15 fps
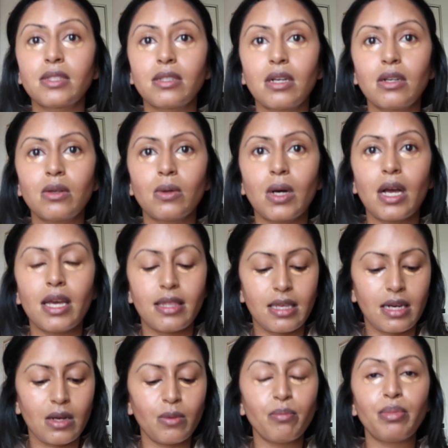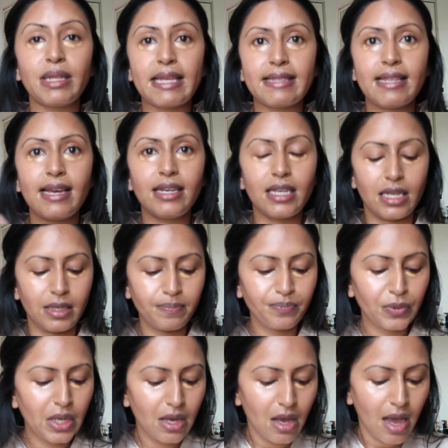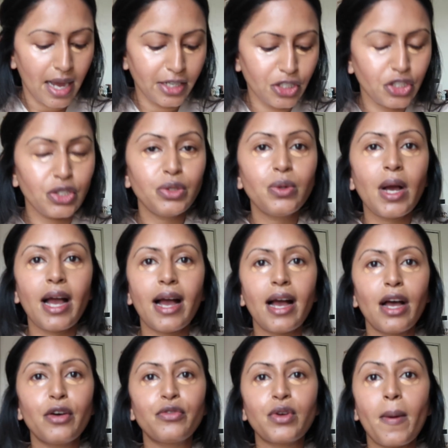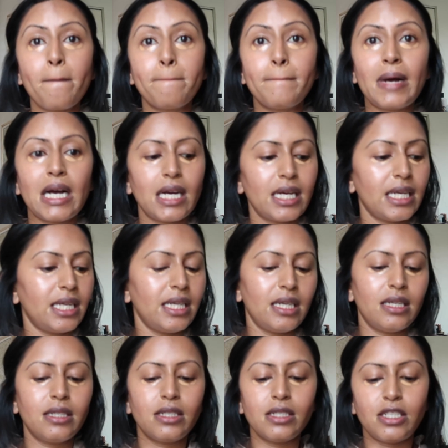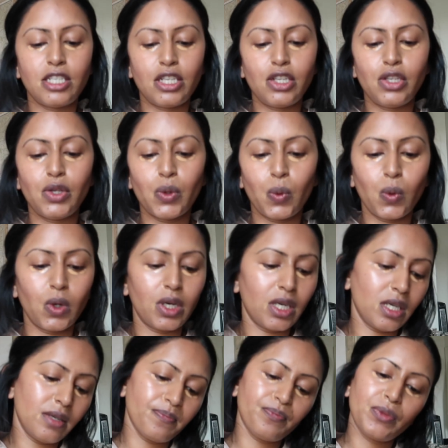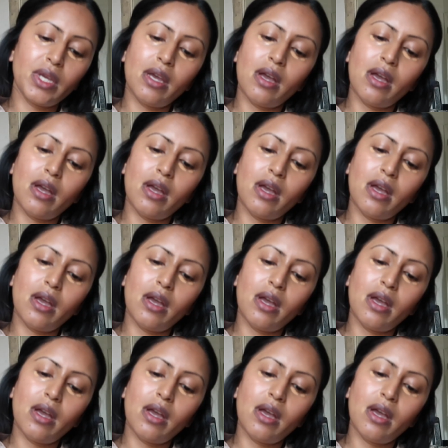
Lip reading: So, and then I'll blend that in. I do have my Dior